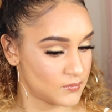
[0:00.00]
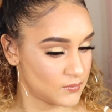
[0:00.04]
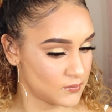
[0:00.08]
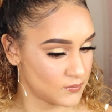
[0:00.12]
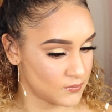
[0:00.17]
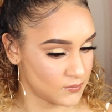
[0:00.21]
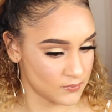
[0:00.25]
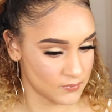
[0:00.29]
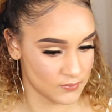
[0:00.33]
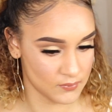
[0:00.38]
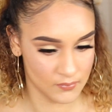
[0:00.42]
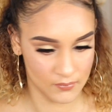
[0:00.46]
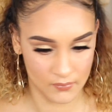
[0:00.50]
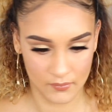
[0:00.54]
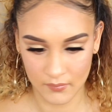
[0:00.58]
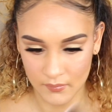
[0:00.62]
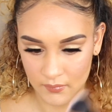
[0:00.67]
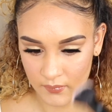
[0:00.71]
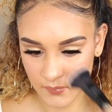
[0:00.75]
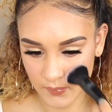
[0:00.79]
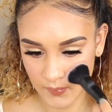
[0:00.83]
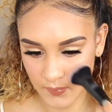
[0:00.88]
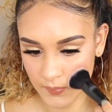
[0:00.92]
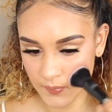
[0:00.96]
Rose,
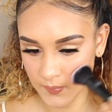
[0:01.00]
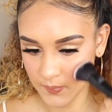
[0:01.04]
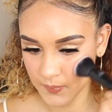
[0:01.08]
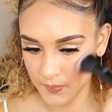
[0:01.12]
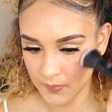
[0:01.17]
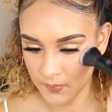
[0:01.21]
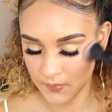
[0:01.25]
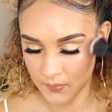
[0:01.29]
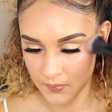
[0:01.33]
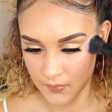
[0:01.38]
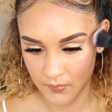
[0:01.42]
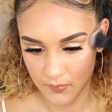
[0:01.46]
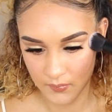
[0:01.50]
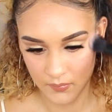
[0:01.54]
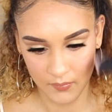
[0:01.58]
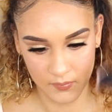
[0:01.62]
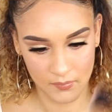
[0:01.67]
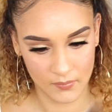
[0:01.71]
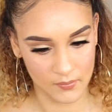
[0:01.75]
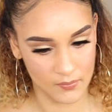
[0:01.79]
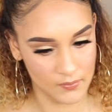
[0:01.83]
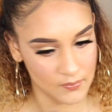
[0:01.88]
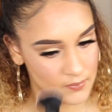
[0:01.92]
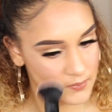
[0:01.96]
I believe.
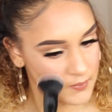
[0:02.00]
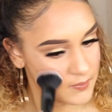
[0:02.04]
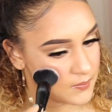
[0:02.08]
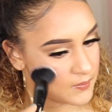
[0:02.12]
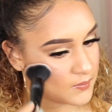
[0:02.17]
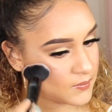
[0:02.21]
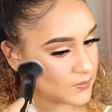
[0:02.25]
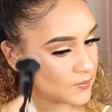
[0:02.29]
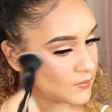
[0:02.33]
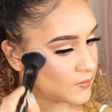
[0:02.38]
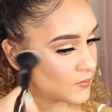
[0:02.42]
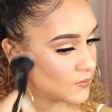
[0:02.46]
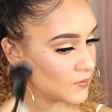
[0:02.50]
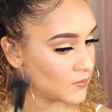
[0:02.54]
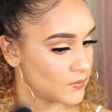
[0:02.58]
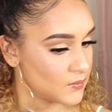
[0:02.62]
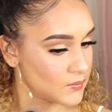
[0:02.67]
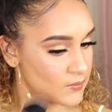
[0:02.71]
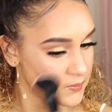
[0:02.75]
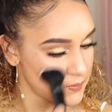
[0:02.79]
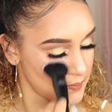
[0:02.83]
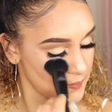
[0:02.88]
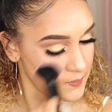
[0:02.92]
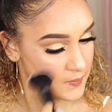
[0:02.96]
And I'm just
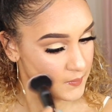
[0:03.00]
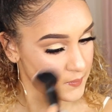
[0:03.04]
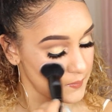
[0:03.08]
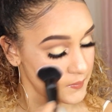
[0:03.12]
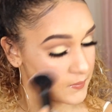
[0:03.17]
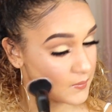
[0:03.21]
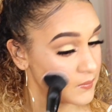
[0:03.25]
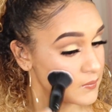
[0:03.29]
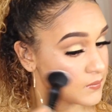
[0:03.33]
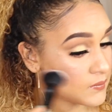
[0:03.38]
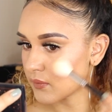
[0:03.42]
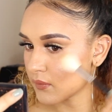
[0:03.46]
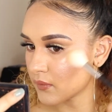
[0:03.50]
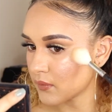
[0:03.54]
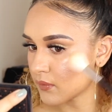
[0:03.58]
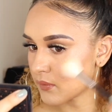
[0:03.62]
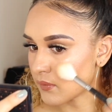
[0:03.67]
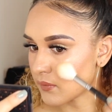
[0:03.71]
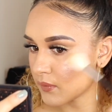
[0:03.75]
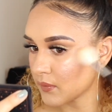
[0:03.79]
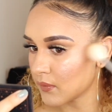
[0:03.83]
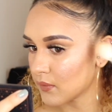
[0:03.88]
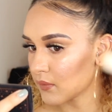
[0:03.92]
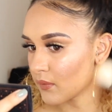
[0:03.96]
applying that, and then I'm
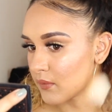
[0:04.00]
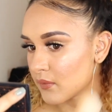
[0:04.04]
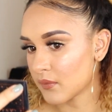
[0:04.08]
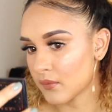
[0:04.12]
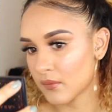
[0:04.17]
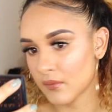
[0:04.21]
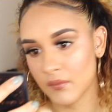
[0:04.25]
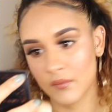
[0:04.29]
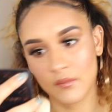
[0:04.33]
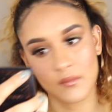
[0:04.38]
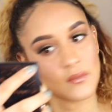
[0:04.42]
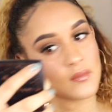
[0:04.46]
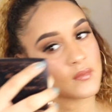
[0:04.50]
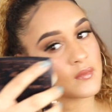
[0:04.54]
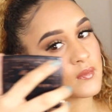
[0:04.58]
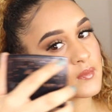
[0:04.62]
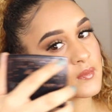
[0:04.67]
going back with